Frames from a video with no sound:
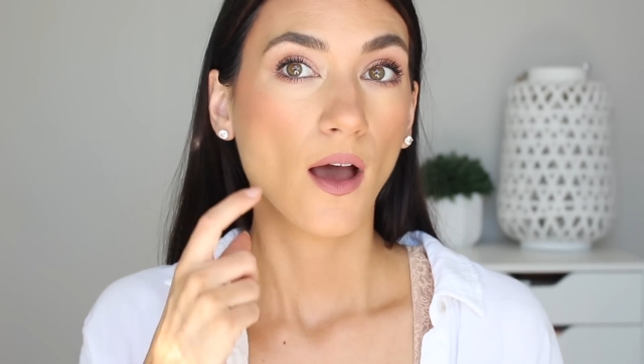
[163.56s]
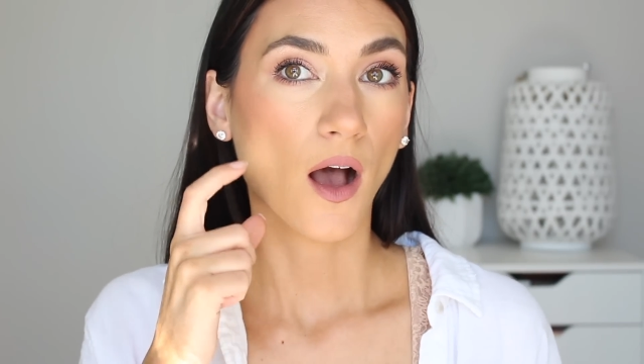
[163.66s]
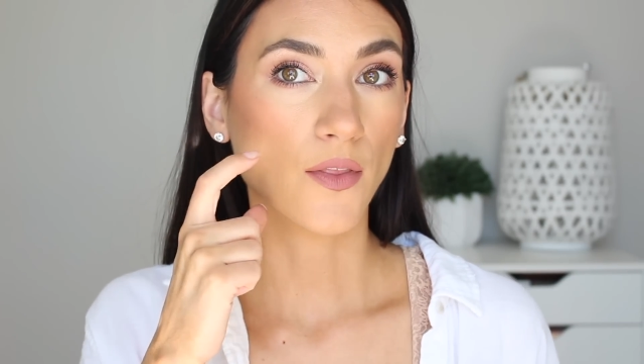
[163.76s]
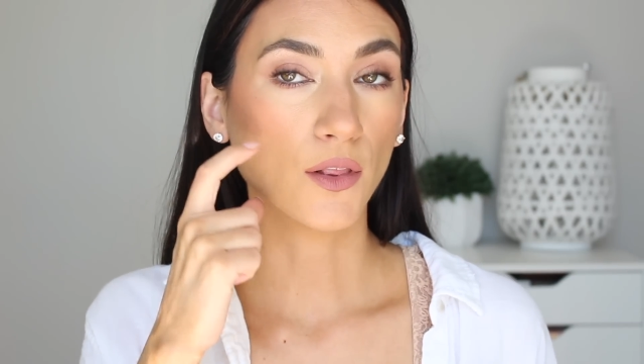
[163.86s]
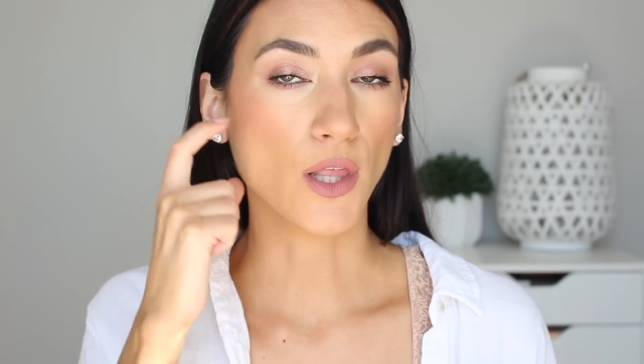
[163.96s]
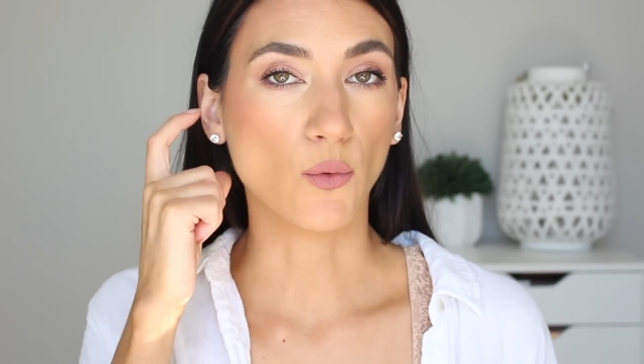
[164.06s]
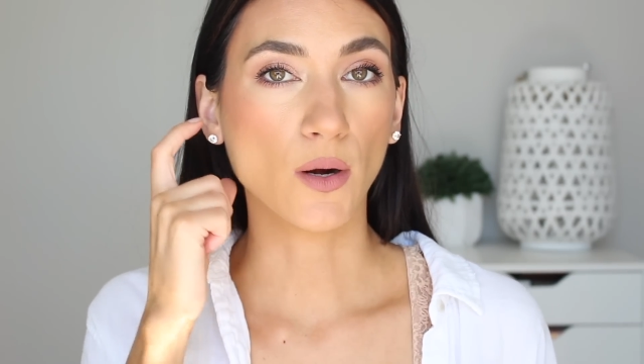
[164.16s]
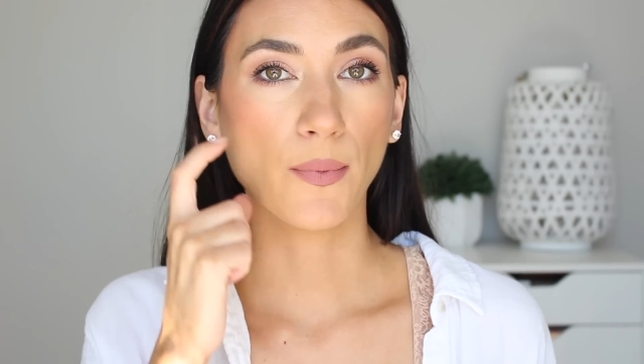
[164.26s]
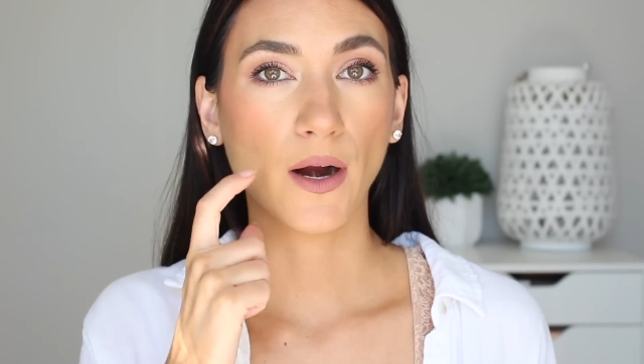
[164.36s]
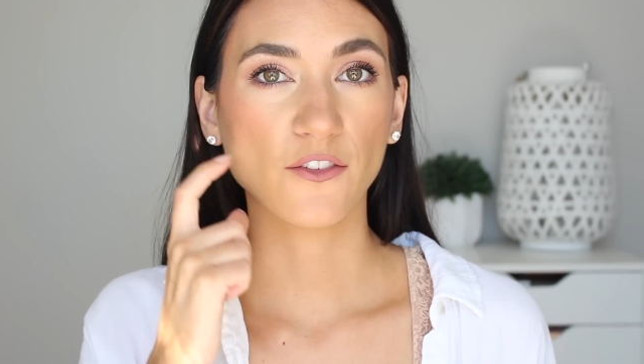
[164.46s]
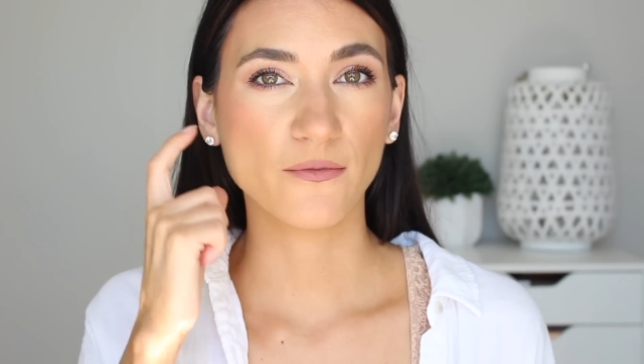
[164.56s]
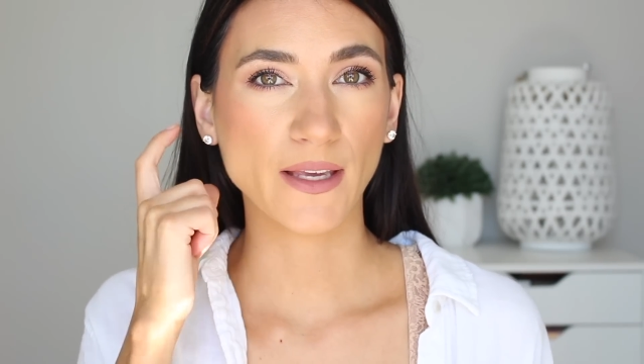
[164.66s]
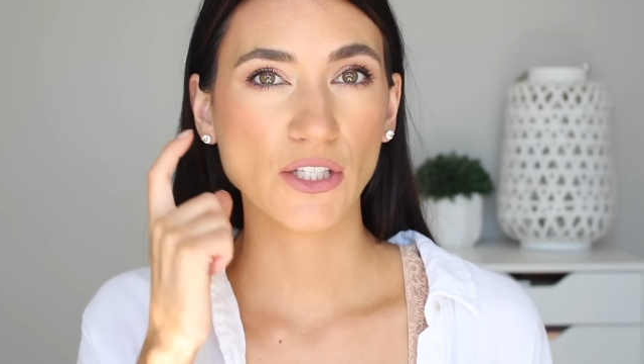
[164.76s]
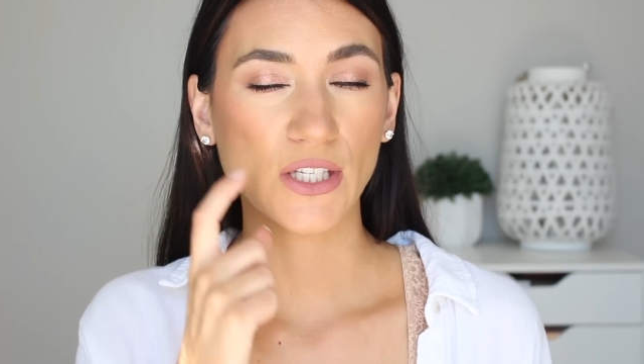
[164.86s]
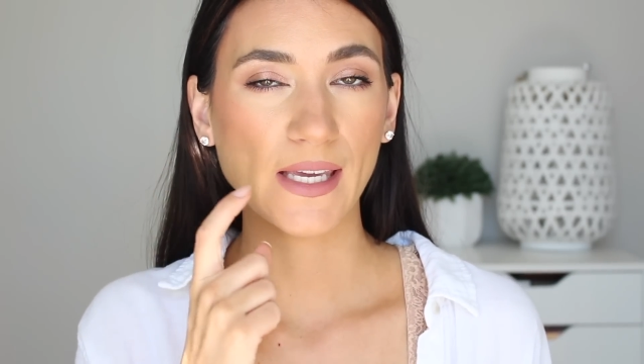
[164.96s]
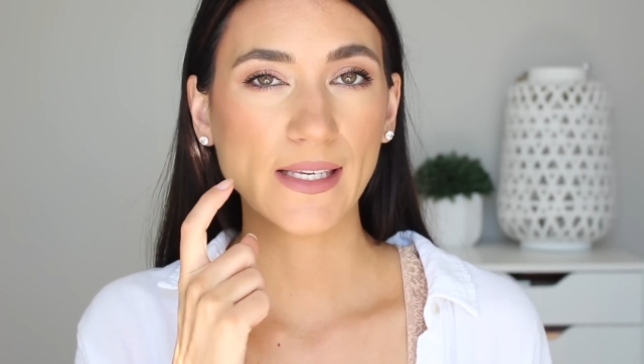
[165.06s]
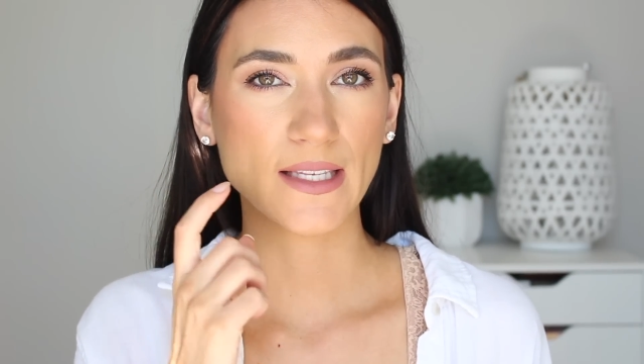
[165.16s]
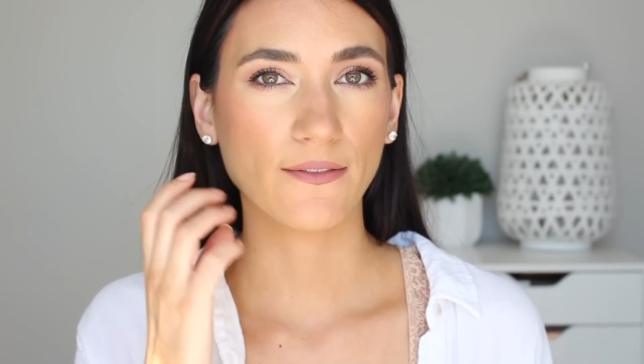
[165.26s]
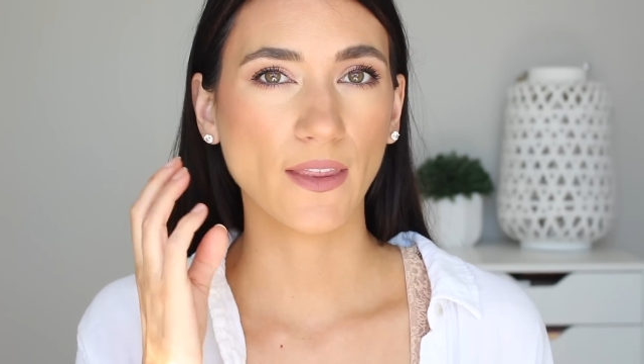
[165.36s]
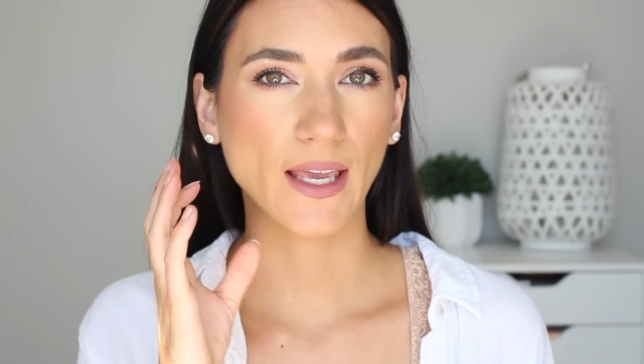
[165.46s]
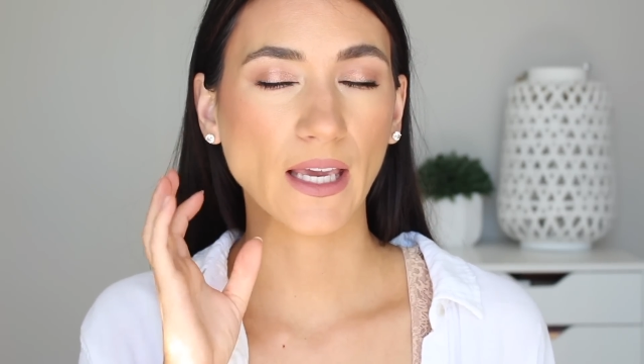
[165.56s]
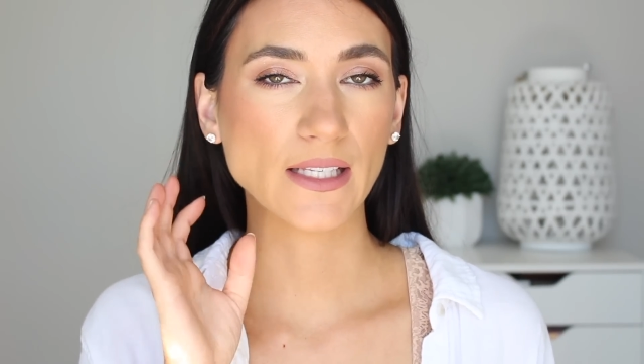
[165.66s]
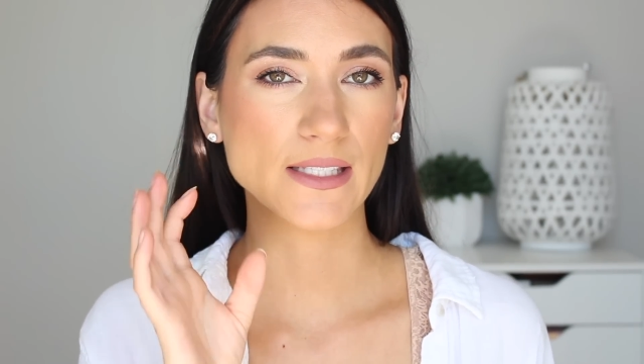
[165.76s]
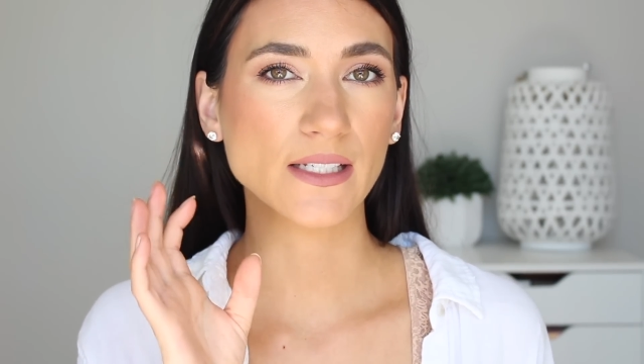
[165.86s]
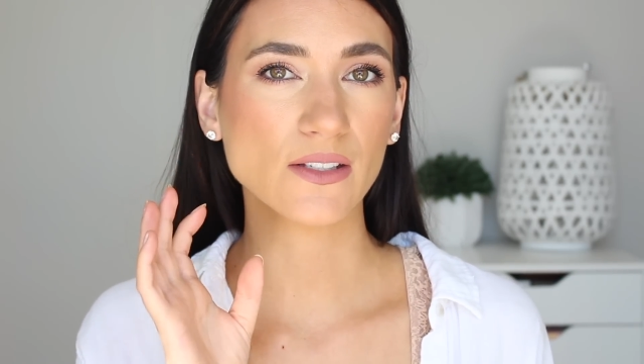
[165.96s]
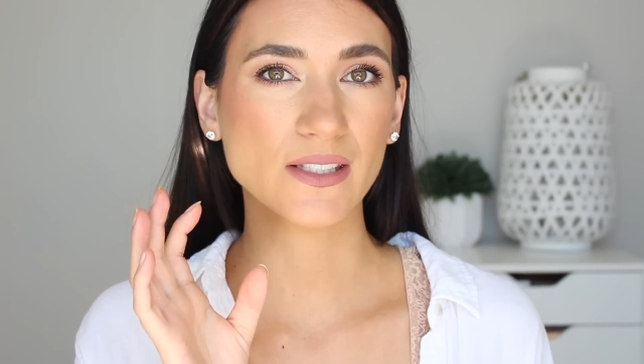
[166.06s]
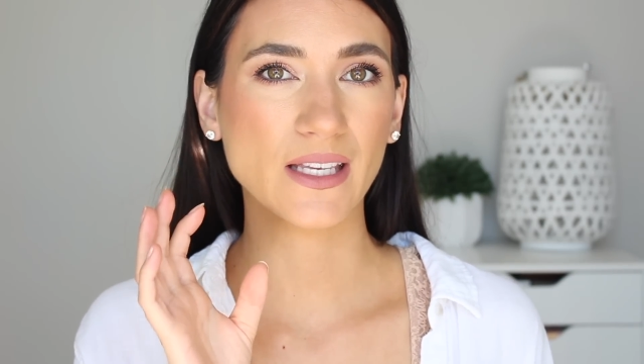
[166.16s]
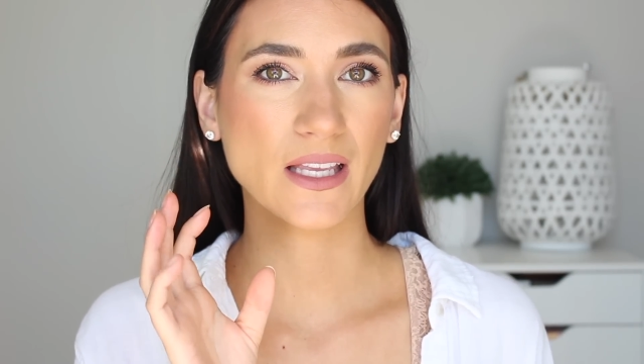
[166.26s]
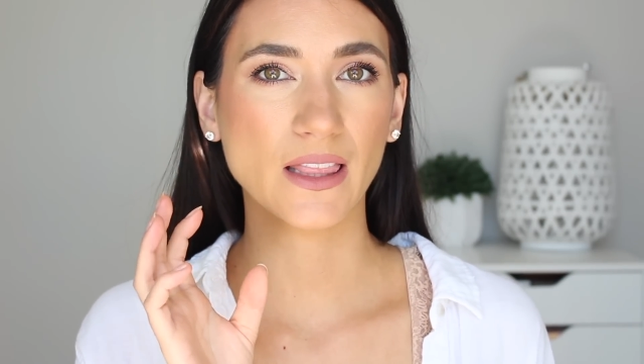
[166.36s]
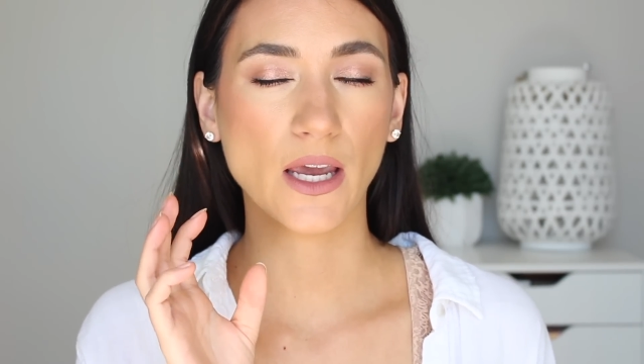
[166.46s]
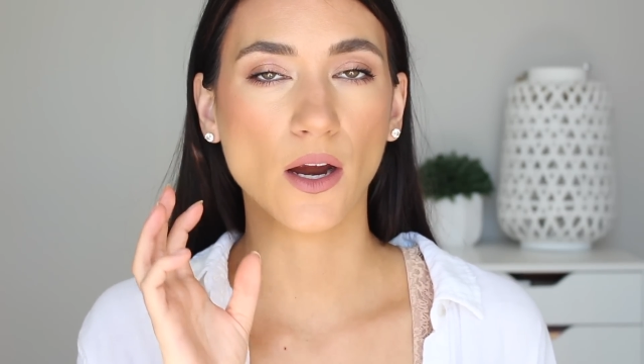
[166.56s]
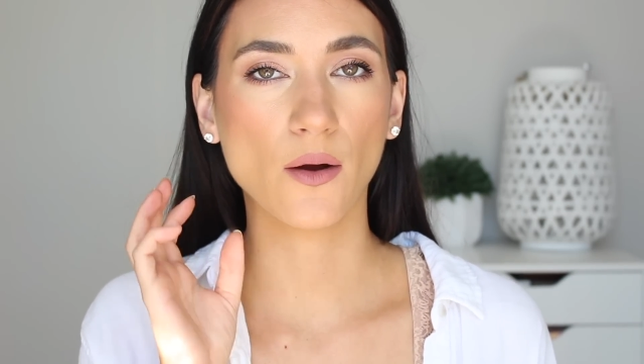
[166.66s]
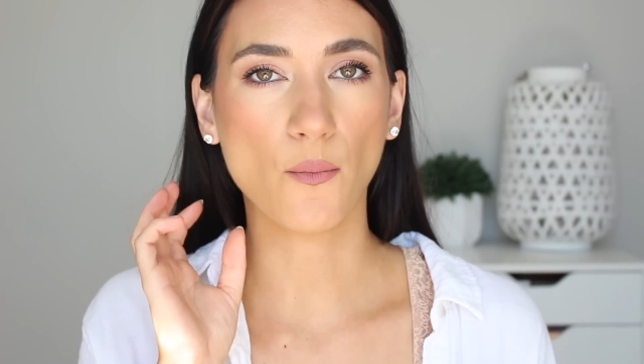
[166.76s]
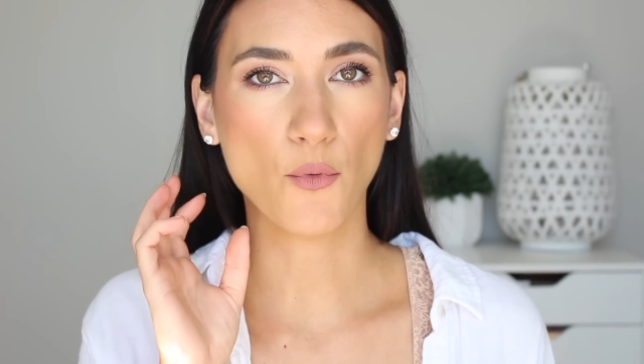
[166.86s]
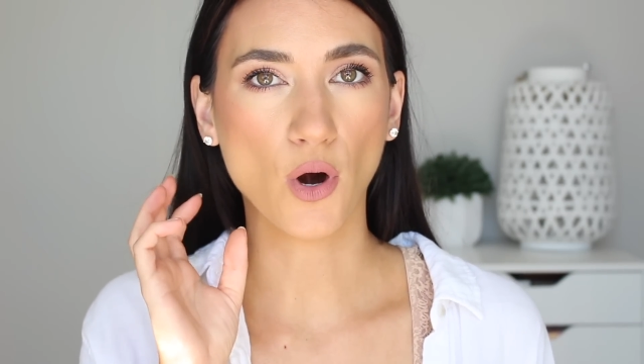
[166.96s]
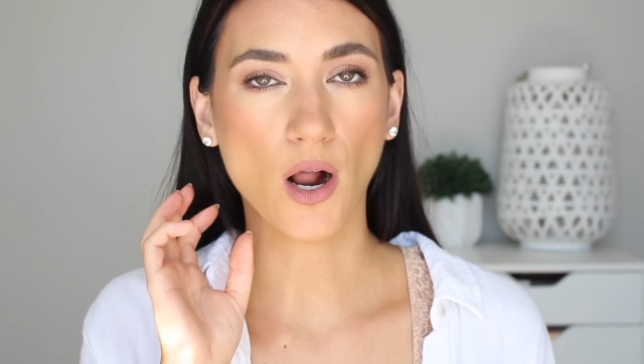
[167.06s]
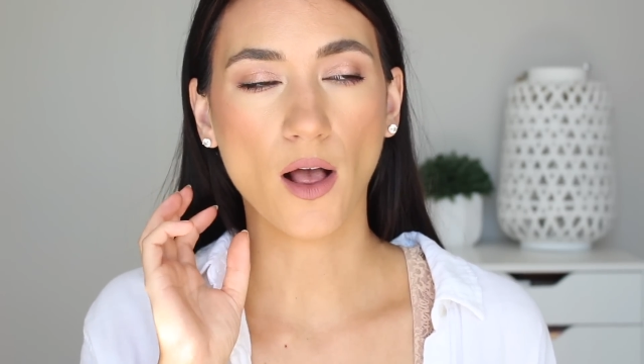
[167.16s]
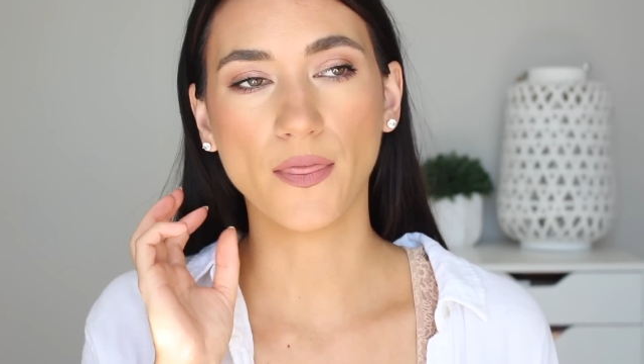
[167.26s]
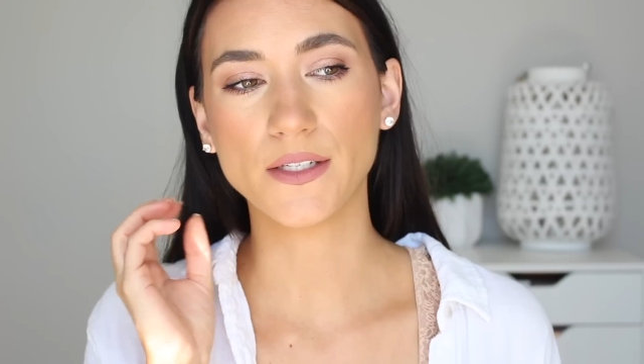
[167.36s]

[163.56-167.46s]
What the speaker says: on the lower part of my cheeks. I felt like I could still see it there more on the